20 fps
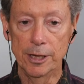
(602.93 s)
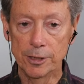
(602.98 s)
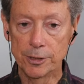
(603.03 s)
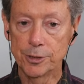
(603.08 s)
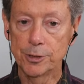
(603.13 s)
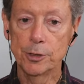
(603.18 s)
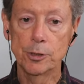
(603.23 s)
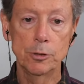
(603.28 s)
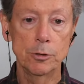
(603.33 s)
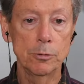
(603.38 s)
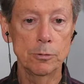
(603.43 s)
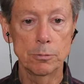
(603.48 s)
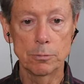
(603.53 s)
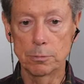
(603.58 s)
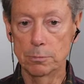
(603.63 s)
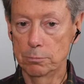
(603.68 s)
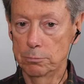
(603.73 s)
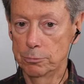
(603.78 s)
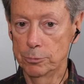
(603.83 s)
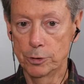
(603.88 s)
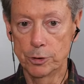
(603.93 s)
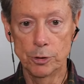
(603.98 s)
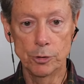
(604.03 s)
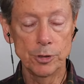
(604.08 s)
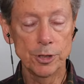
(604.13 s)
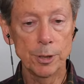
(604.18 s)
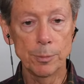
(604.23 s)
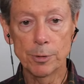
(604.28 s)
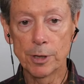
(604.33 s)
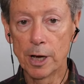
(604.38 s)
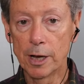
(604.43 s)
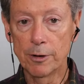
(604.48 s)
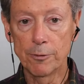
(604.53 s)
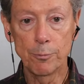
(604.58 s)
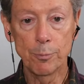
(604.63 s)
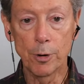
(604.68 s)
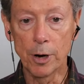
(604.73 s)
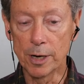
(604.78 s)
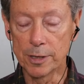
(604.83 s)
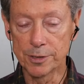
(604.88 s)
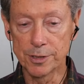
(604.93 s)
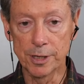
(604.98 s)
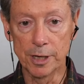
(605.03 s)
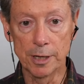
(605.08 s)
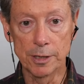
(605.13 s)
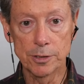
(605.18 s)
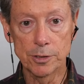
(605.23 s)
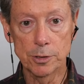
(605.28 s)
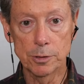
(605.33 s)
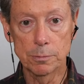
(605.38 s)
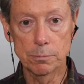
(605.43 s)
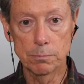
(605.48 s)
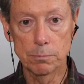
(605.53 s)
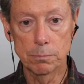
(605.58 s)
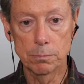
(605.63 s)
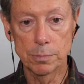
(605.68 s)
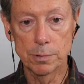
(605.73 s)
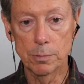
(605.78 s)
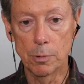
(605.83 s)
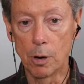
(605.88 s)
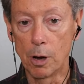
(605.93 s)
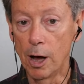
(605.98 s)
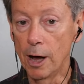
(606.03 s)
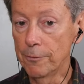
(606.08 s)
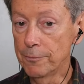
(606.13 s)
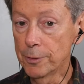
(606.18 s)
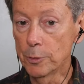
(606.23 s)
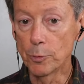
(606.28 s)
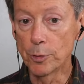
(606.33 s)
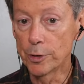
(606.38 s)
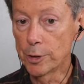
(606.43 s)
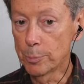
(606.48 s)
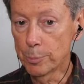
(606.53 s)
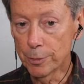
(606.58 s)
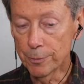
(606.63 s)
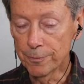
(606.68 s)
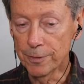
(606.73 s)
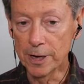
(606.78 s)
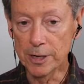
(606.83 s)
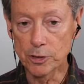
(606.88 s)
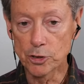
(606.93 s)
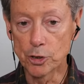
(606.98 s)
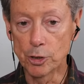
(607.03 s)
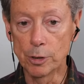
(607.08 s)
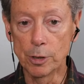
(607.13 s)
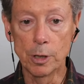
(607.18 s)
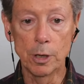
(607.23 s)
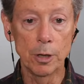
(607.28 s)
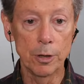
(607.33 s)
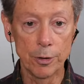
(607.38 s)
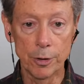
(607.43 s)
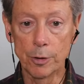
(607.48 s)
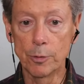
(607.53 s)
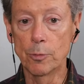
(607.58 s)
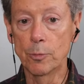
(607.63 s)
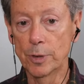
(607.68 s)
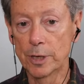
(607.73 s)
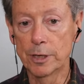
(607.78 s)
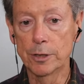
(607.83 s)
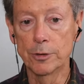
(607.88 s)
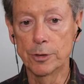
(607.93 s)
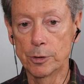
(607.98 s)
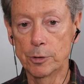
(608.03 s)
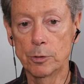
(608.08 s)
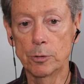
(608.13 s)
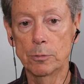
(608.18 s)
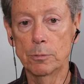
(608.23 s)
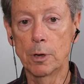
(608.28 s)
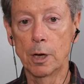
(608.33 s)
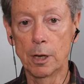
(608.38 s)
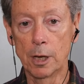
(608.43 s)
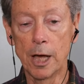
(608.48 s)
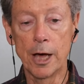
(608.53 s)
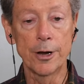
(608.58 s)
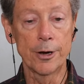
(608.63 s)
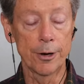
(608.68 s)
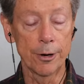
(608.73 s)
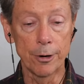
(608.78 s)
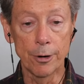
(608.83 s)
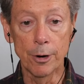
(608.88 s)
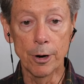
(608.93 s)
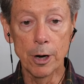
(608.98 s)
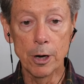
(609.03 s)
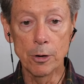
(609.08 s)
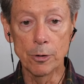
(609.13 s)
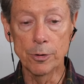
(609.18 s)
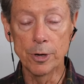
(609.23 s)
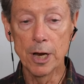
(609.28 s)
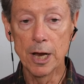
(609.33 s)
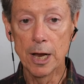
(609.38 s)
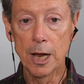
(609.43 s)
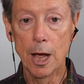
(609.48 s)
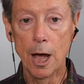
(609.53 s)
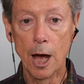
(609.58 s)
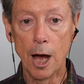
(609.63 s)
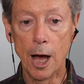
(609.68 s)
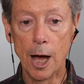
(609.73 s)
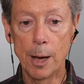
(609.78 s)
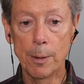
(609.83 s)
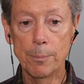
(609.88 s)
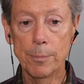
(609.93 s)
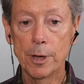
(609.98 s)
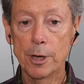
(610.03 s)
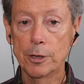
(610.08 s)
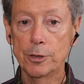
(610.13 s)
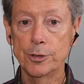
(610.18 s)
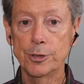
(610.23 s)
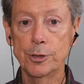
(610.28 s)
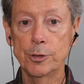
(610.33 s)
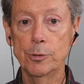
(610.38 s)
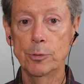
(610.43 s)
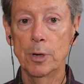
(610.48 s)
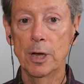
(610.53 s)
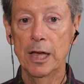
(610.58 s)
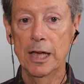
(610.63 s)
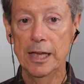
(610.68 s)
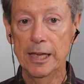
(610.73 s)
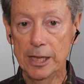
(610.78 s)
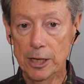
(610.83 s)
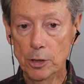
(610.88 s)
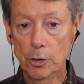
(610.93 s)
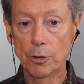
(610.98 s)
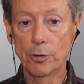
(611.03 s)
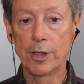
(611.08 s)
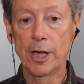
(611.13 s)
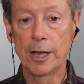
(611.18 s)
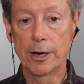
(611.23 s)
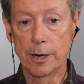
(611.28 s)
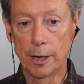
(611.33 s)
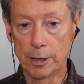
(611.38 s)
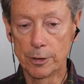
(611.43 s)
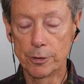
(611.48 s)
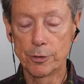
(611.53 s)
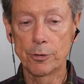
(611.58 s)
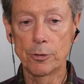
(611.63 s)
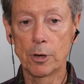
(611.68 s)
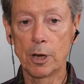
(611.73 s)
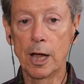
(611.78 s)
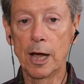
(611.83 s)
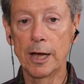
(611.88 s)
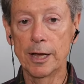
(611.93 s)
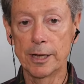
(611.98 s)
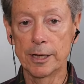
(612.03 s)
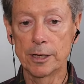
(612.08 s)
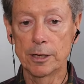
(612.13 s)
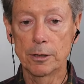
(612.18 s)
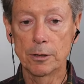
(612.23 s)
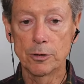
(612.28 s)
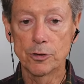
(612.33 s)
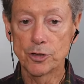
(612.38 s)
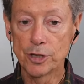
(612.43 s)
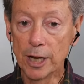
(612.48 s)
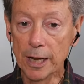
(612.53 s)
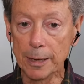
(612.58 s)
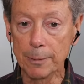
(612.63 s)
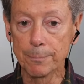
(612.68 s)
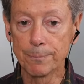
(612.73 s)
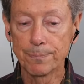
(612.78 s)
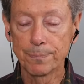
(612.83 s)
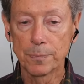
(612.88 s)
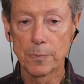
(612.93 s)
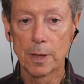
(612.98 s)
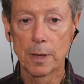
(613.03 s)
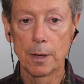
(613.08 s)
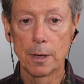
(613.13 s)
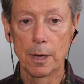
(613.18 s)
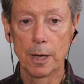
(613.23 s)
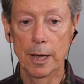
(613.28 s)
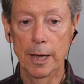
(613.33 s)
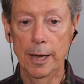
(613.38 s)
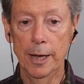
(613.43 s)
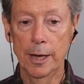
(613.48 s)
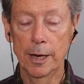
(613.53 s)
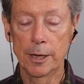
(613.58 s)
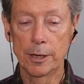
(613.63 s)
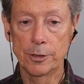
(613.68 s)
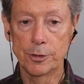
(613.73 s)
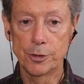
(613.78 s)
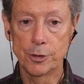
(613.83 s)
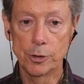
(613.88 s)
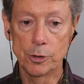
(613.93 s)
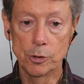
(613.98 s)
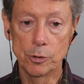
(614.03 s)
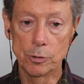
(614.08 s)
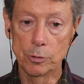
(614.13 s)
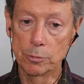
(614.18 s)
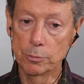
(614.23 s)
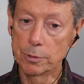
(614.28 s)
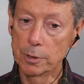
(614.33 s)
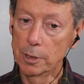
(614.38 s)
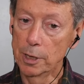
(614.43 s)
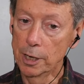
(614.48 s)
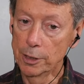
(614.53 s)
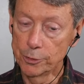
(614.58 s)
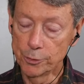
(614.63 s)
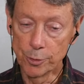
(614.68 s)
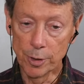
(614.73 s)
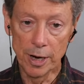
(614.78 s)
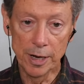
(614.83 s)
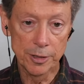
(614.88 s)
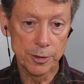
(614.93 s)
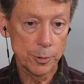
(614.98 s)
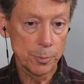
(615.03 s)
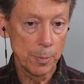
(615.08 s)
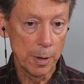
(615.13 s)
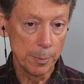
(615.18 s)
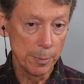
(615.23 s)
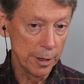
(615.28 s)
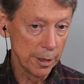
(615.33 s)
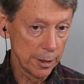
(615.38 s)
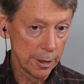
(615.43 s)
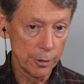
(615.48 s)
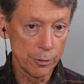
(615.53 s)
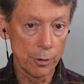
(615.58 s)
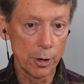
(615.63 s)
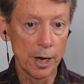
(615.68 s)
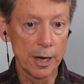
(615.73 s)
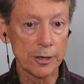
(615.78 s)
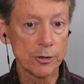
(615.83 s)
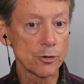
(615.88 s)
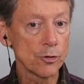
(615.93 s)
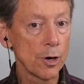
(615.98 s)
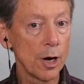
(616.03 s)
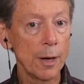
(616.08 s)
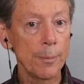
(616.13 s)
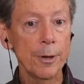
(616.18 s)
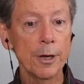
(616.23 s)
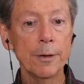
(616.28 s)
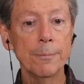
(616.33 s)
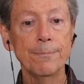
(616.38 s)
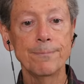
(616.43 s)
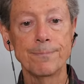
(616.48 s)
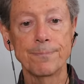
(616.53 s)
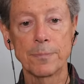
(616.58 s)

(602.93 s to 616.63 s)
is to do some kind of process often with a professional, although we can do a lot on our own, um, to heal that underlying shame and to address maybe an underlying trauma.